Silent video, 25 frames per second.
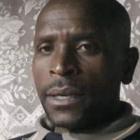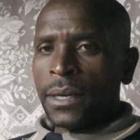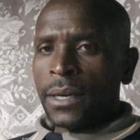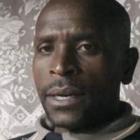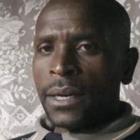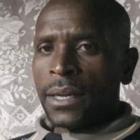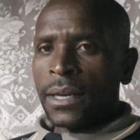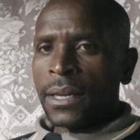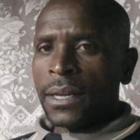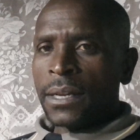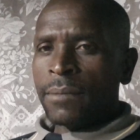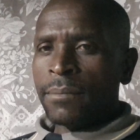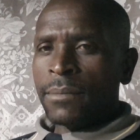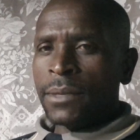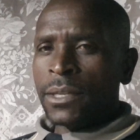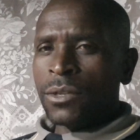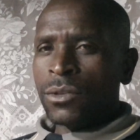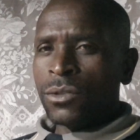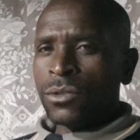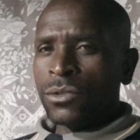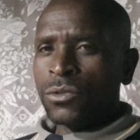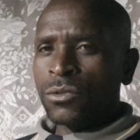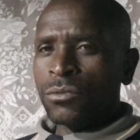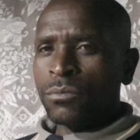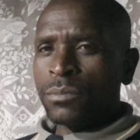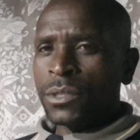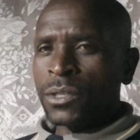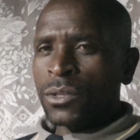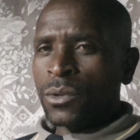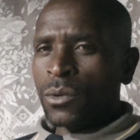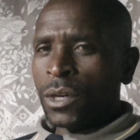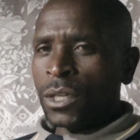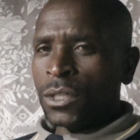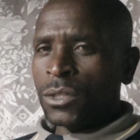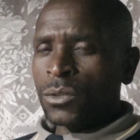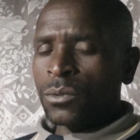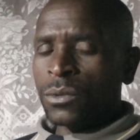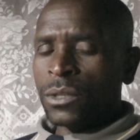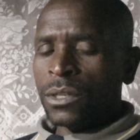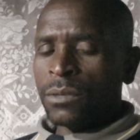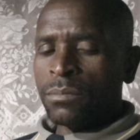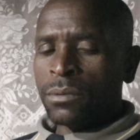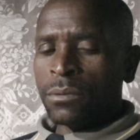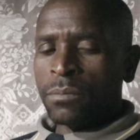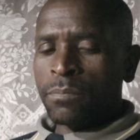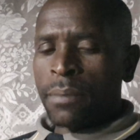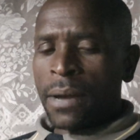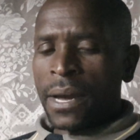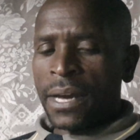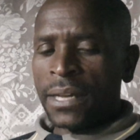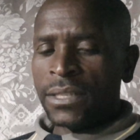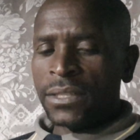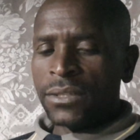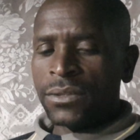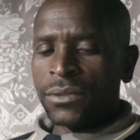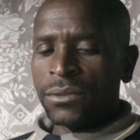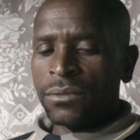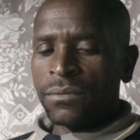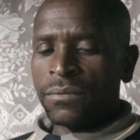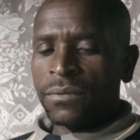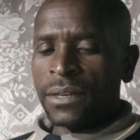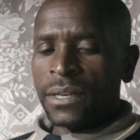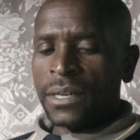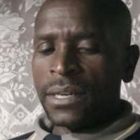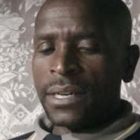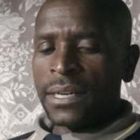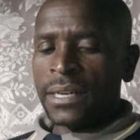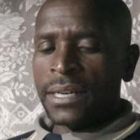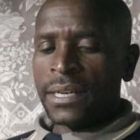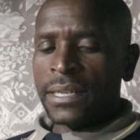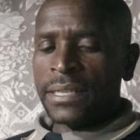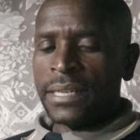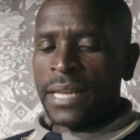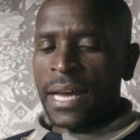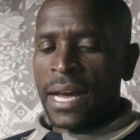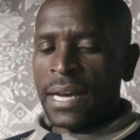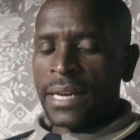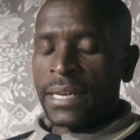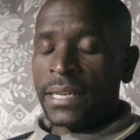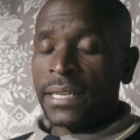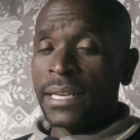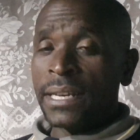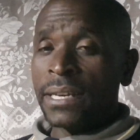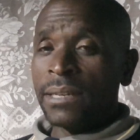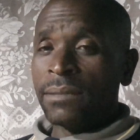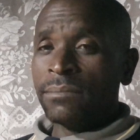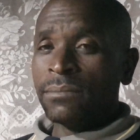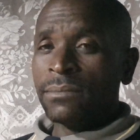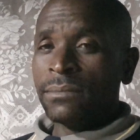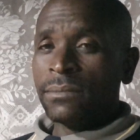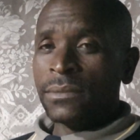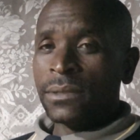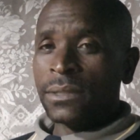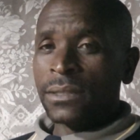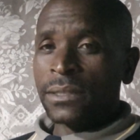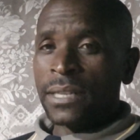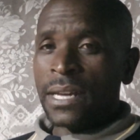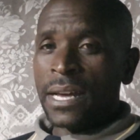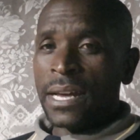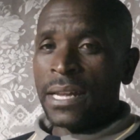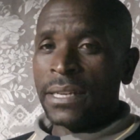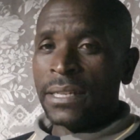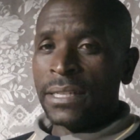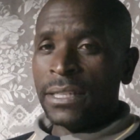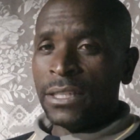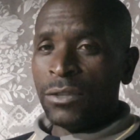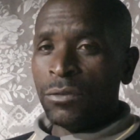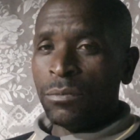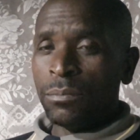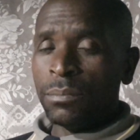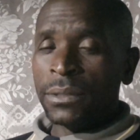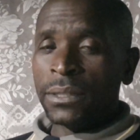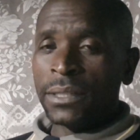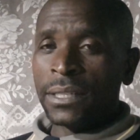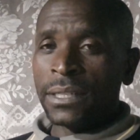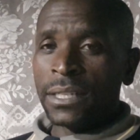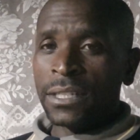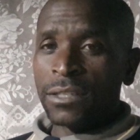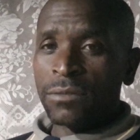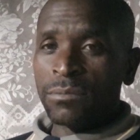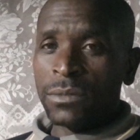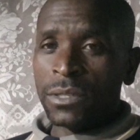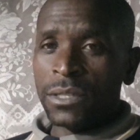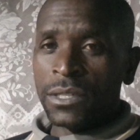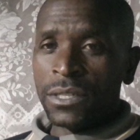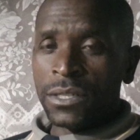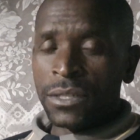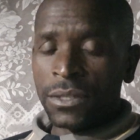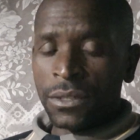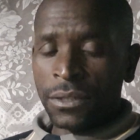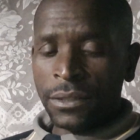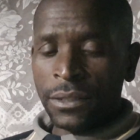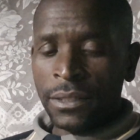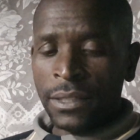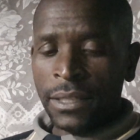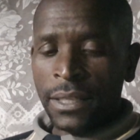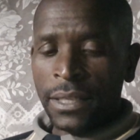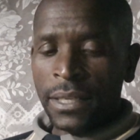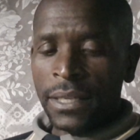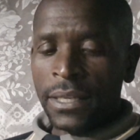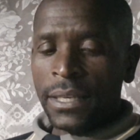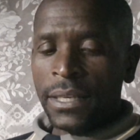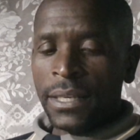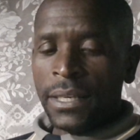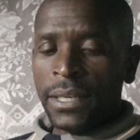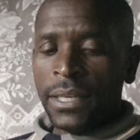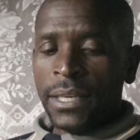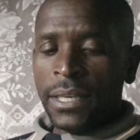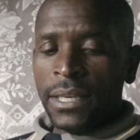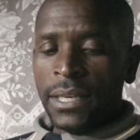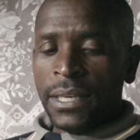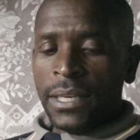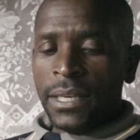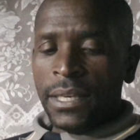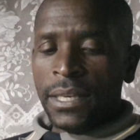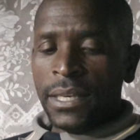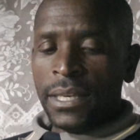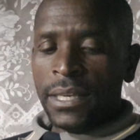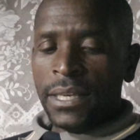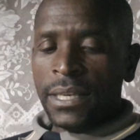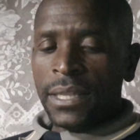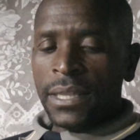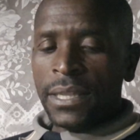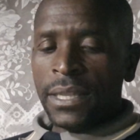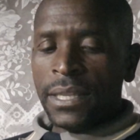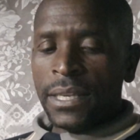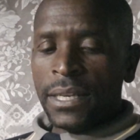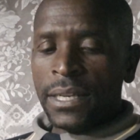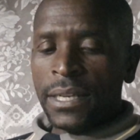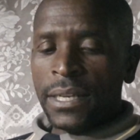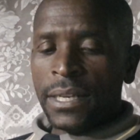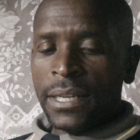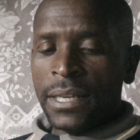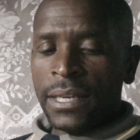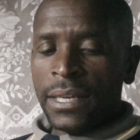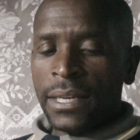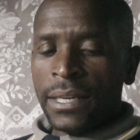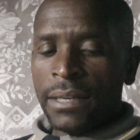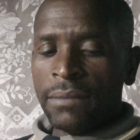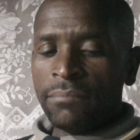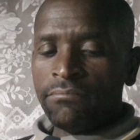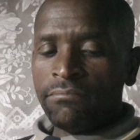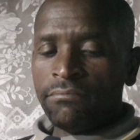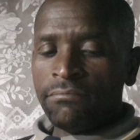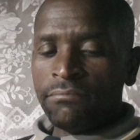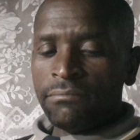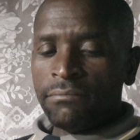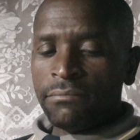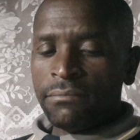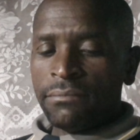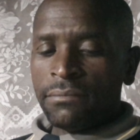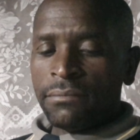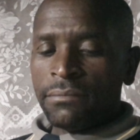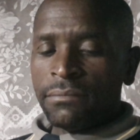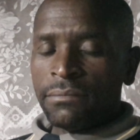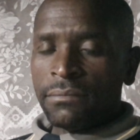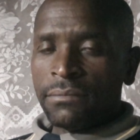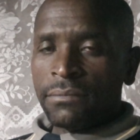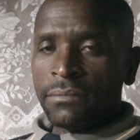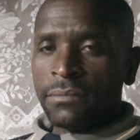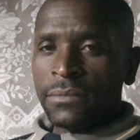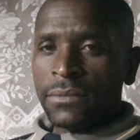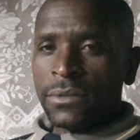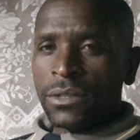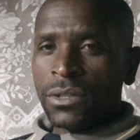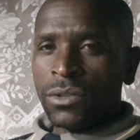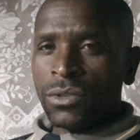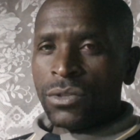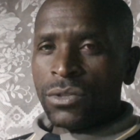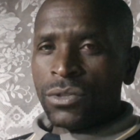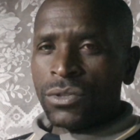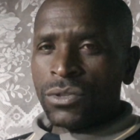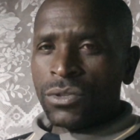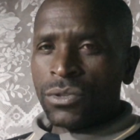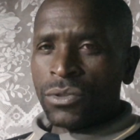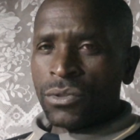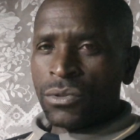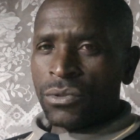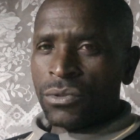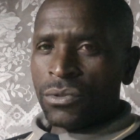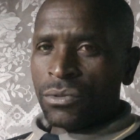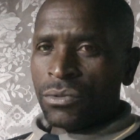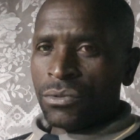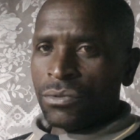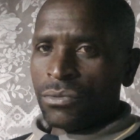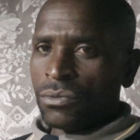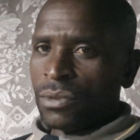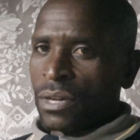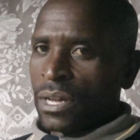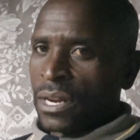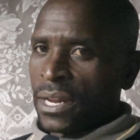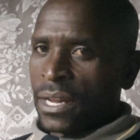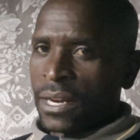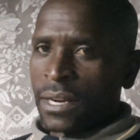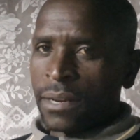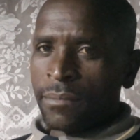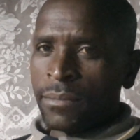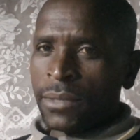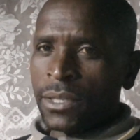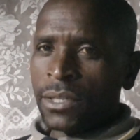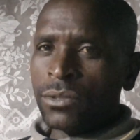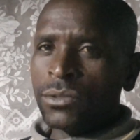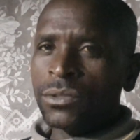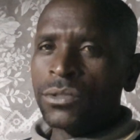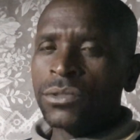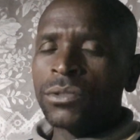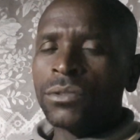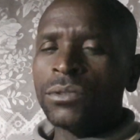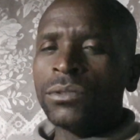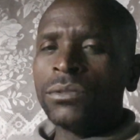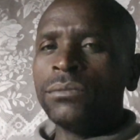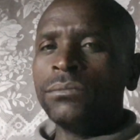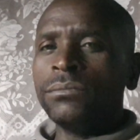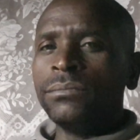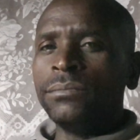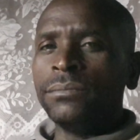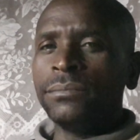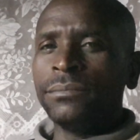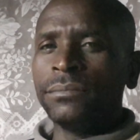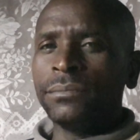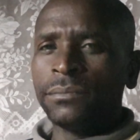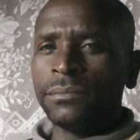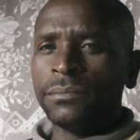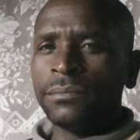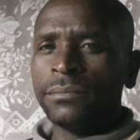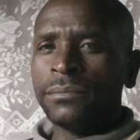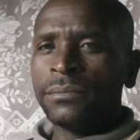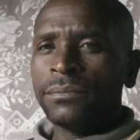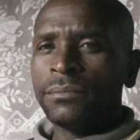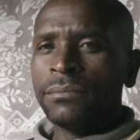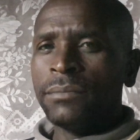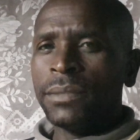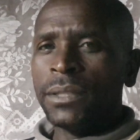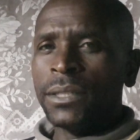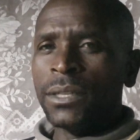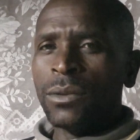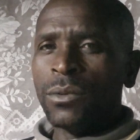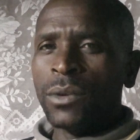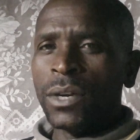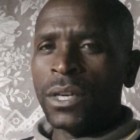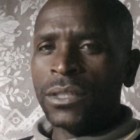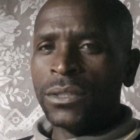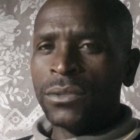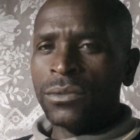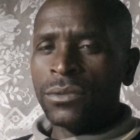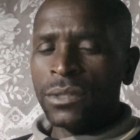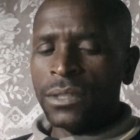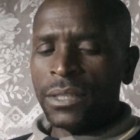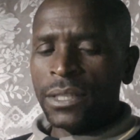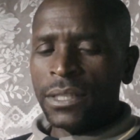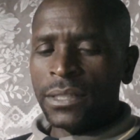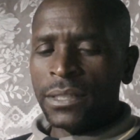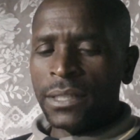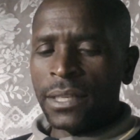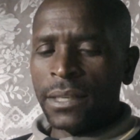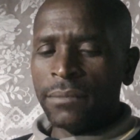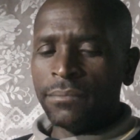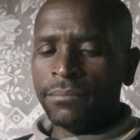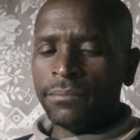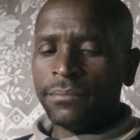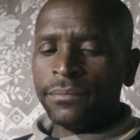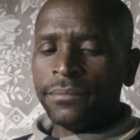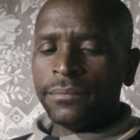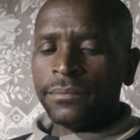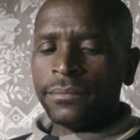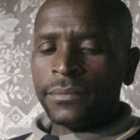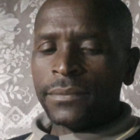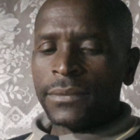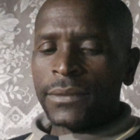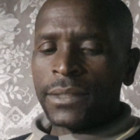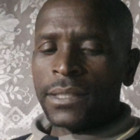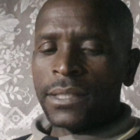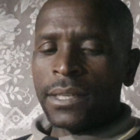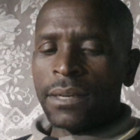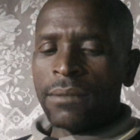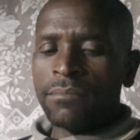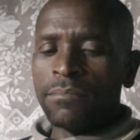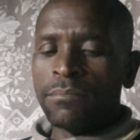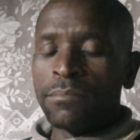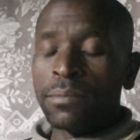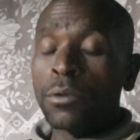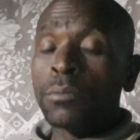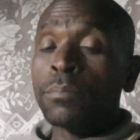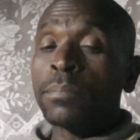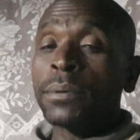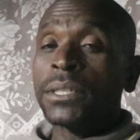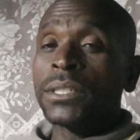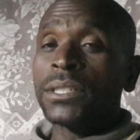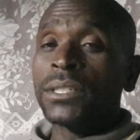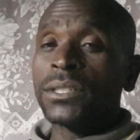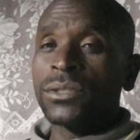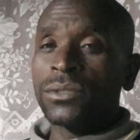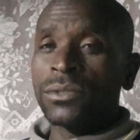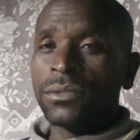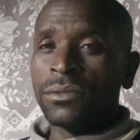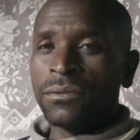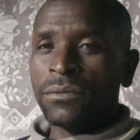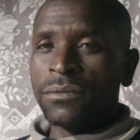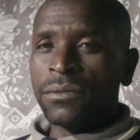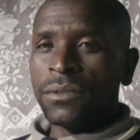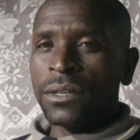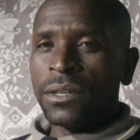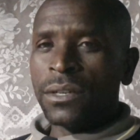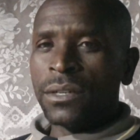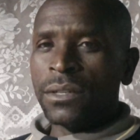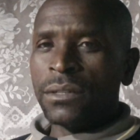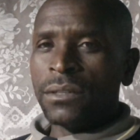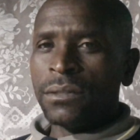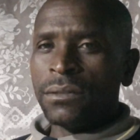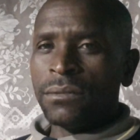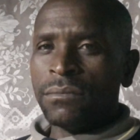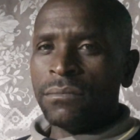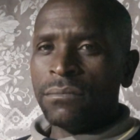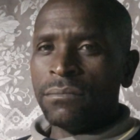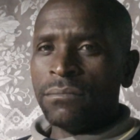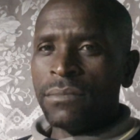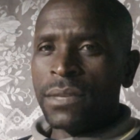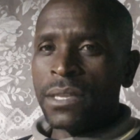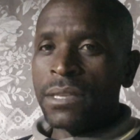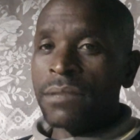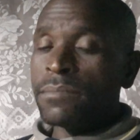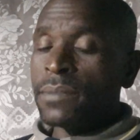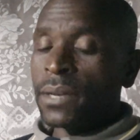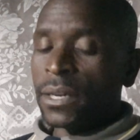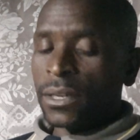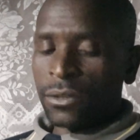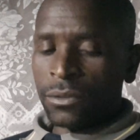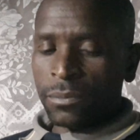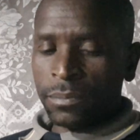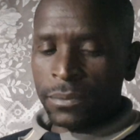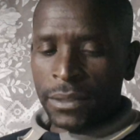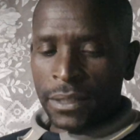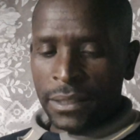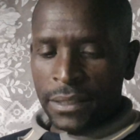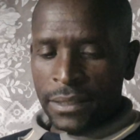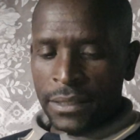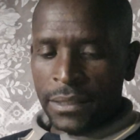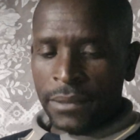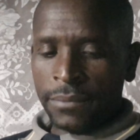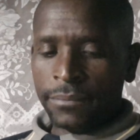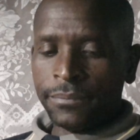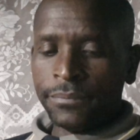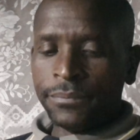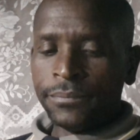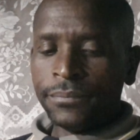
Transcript: A learner may also be required to label parts of a diagram or an equipment that has been drawn, and then also a learner may also be required to state some properties of maybe an object.